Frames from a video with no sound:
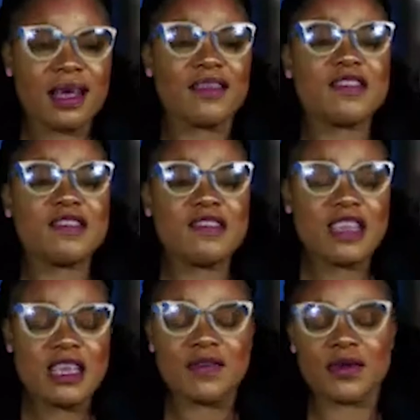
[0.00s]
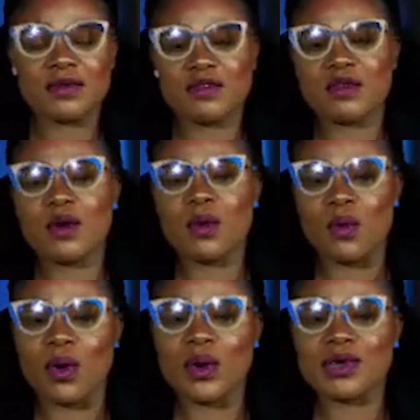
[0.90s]
a serious
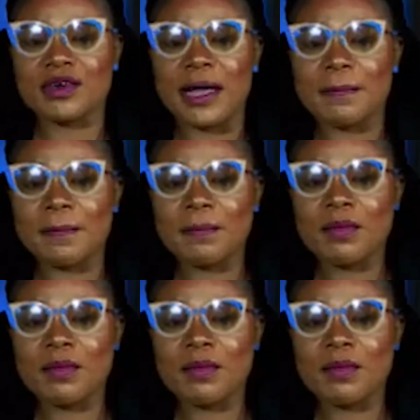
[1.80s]
war crime.